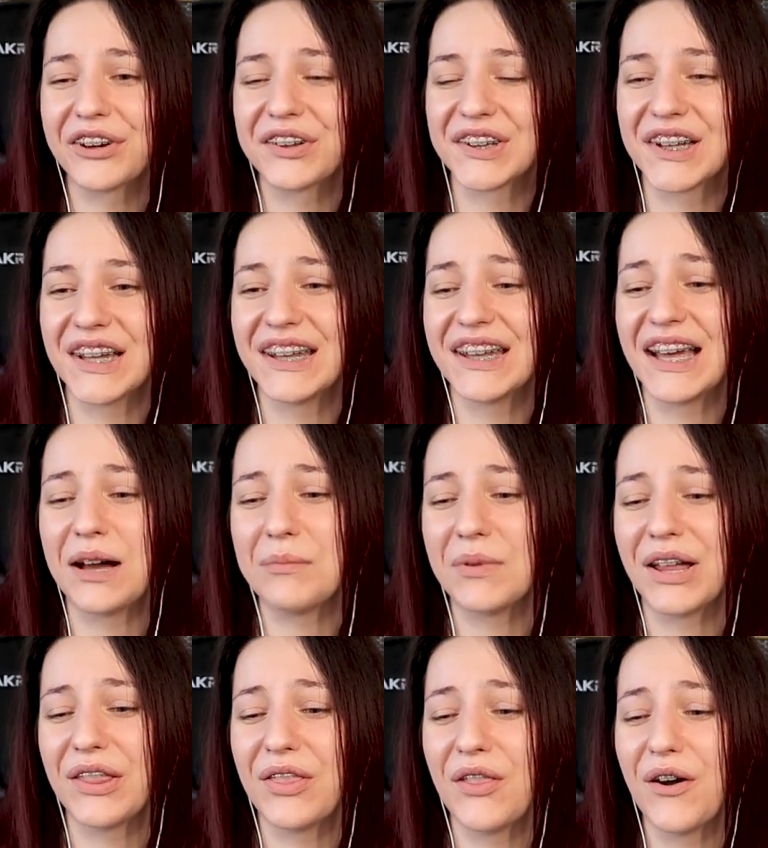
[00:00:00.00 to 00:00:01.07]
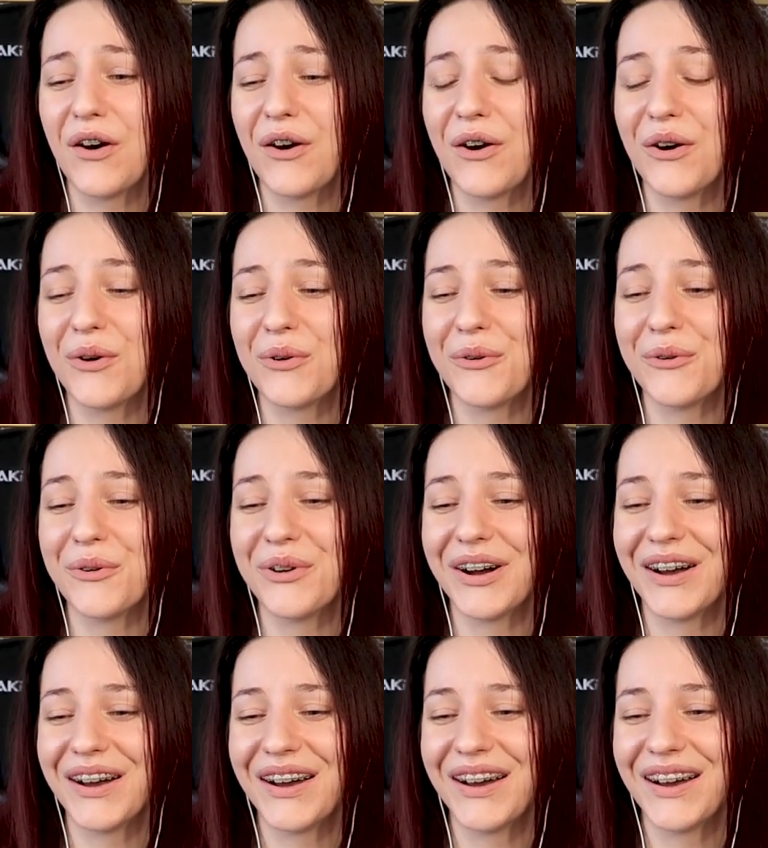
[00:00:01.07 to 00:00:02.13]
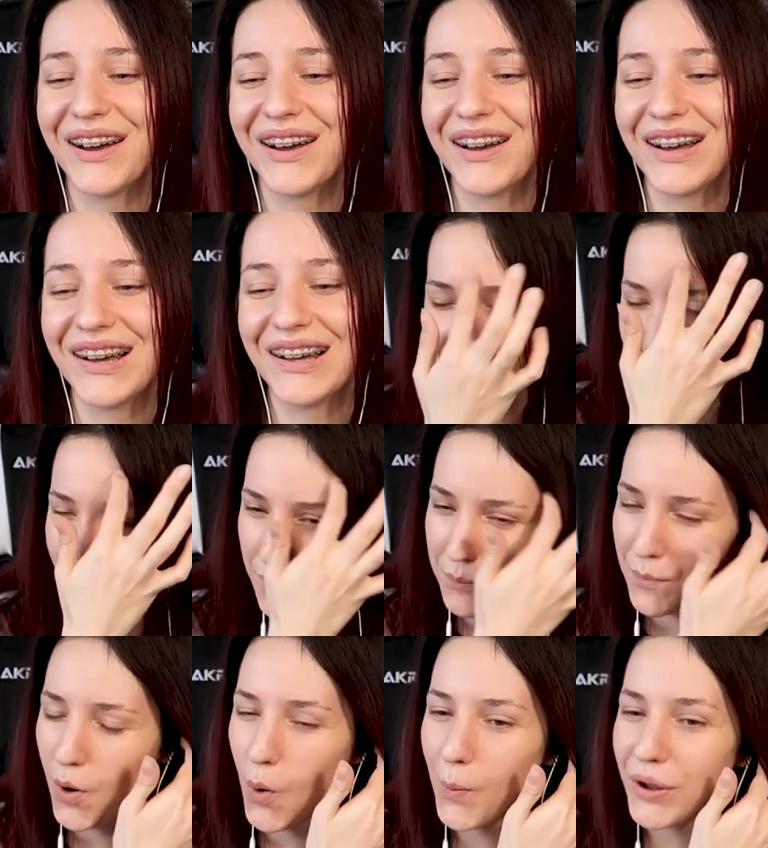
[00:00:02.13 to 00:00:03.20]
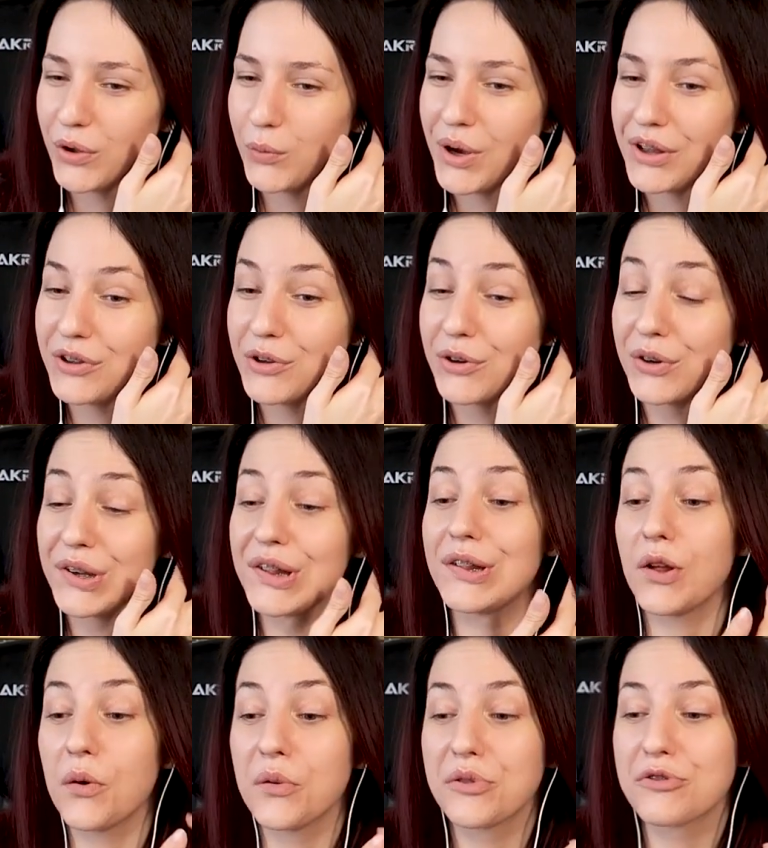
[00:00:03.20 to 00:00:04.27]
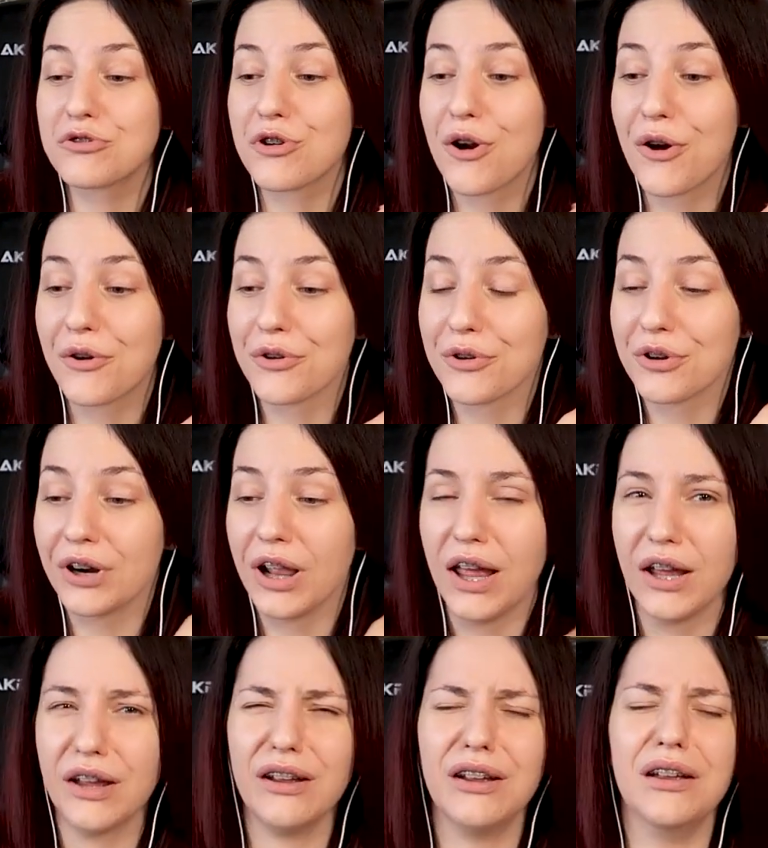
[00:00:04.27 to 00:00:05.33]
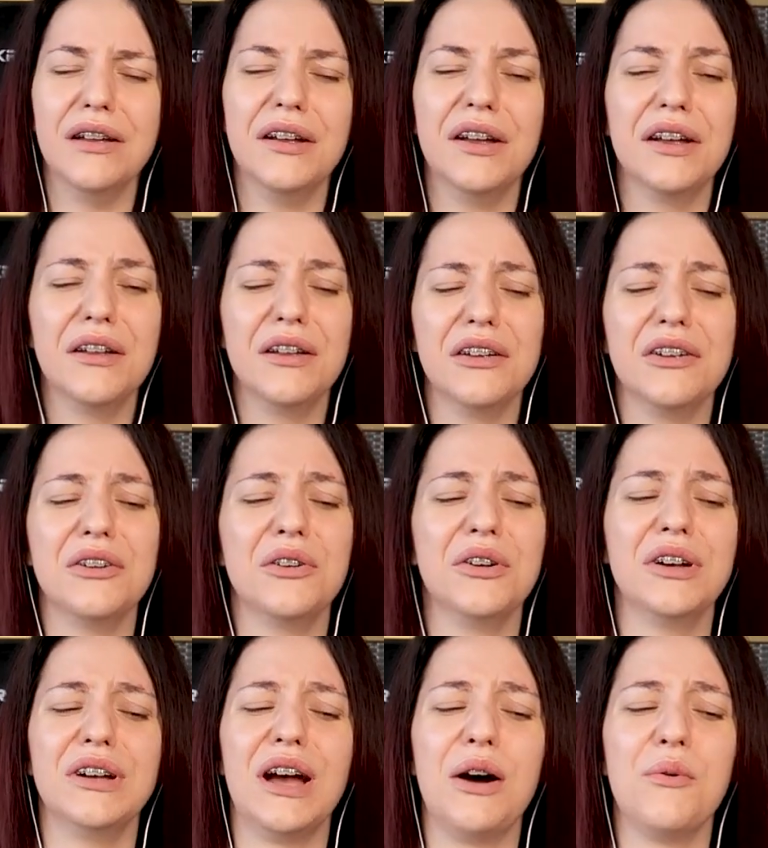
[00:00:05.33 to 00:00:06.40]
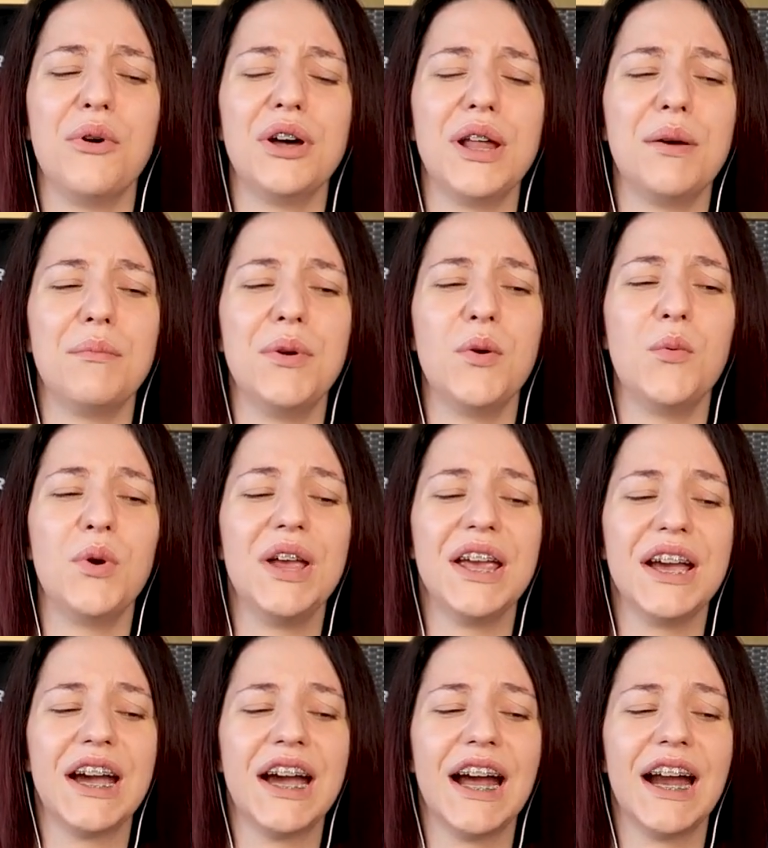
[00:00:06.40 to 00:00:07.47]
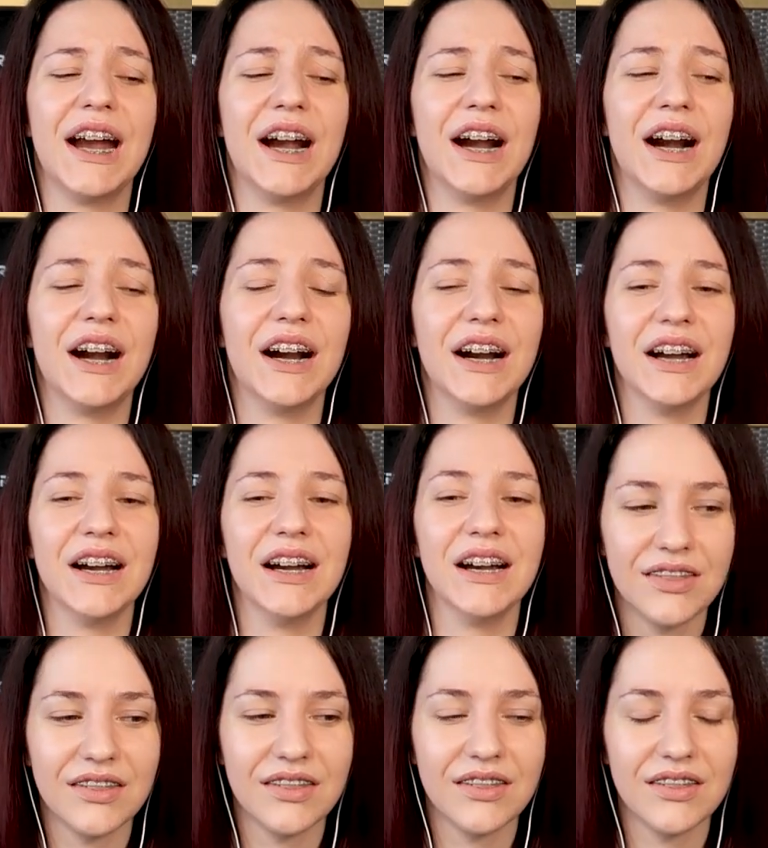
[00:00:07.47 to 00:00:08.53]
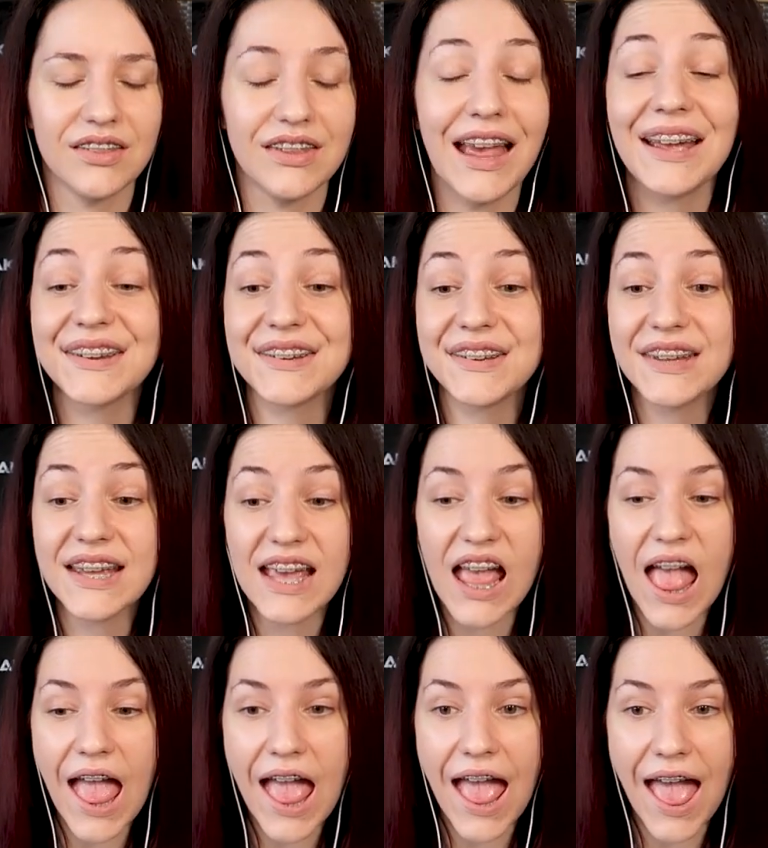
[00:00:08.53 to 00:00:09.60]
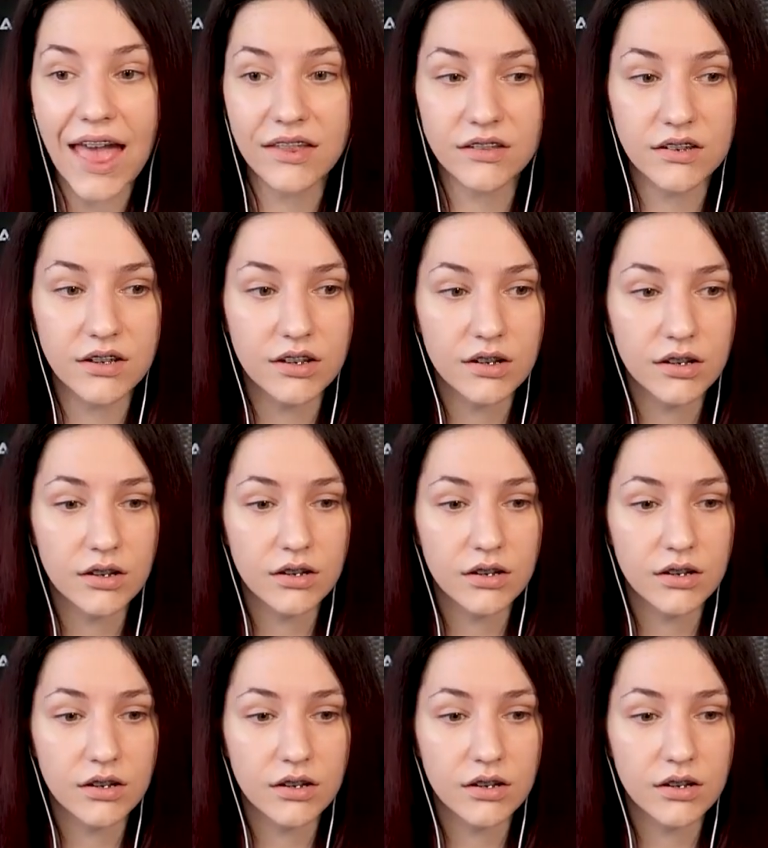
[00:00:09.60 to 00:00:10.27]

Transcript: Saitama, no! The moment when you're so strong, you're like, I wanna be weaker. That's the end?